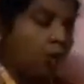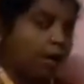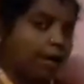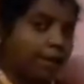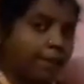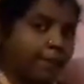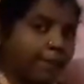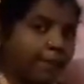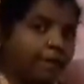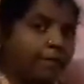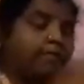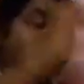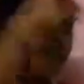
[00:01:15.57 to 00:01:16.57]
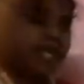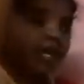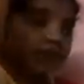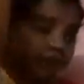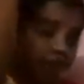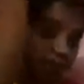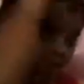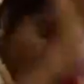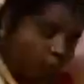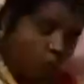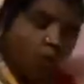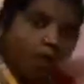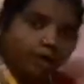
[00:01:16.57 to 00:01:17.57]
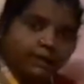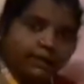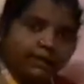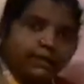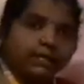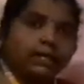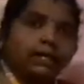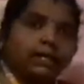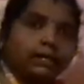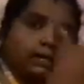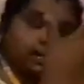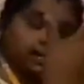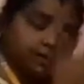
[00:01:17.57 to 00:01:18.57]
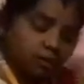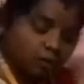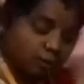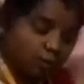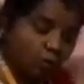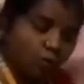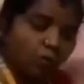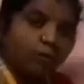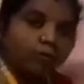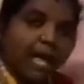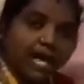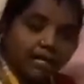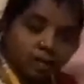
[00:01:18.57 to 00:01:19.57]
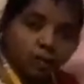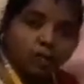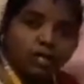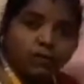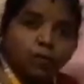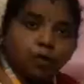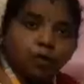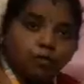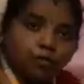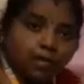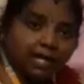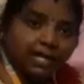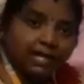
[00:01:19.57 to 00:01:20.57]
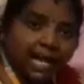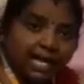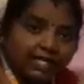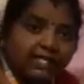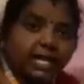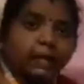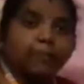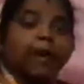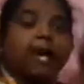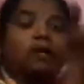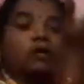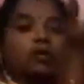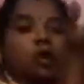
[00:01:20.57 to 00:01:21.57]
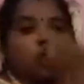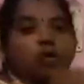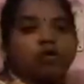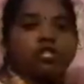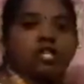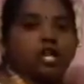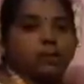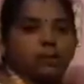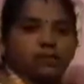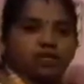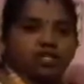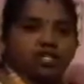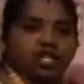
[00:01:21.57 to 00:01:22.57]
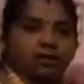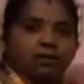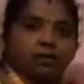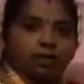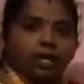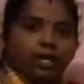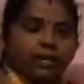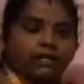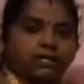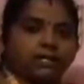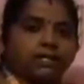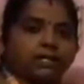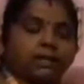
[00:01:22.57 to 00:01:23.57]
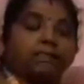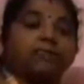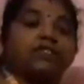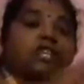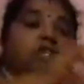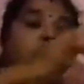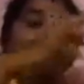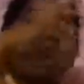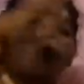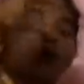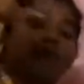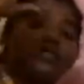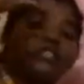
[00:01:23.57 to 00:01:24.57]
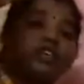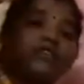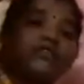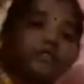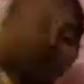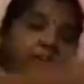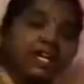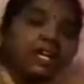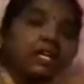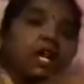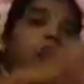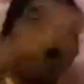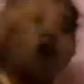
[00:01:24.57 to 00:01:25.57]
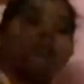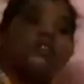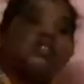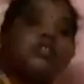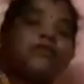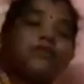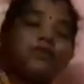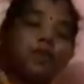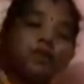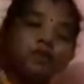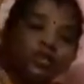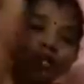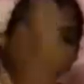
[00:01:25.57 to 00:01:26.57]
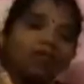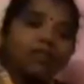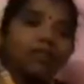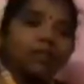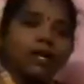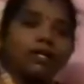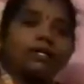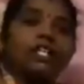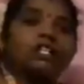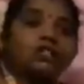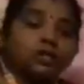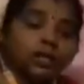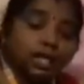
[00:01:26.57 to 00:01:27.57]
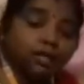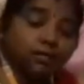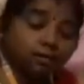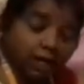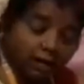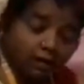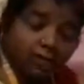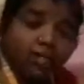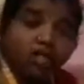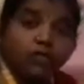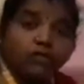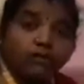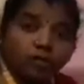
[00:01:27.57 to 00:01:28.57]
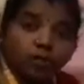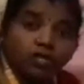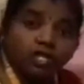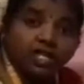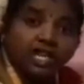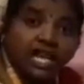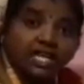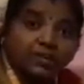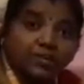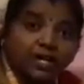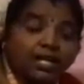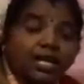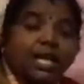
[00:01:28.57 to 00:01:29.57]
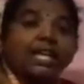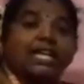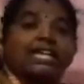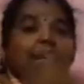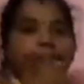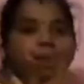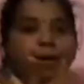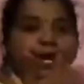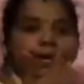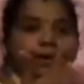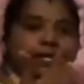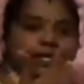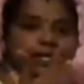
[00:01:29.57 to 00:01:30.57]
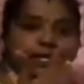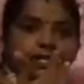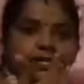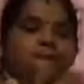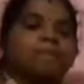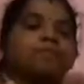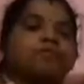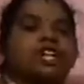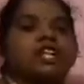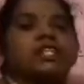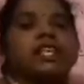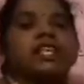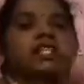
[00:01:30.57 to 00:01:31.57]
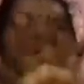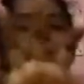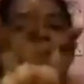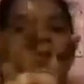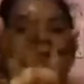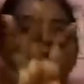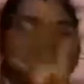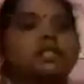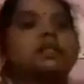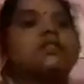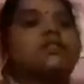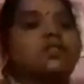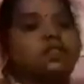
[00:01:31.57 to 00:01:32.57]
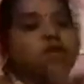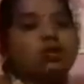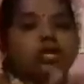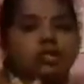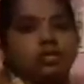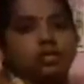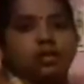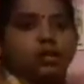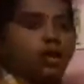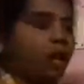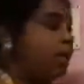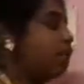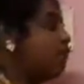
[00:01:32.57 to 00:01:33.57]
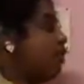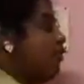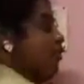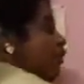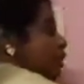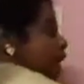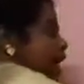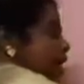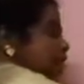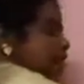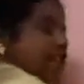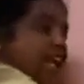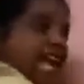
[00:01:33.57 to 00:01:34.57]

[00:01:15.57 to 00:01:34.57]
what happen? If you have throw it, as soon as possible, it has get back to the original position. Okay, isn't it? So how much of speed, how much of force you have given, that much of force it has been get back, isn't it? That is the example. That is the Newton's third law. For every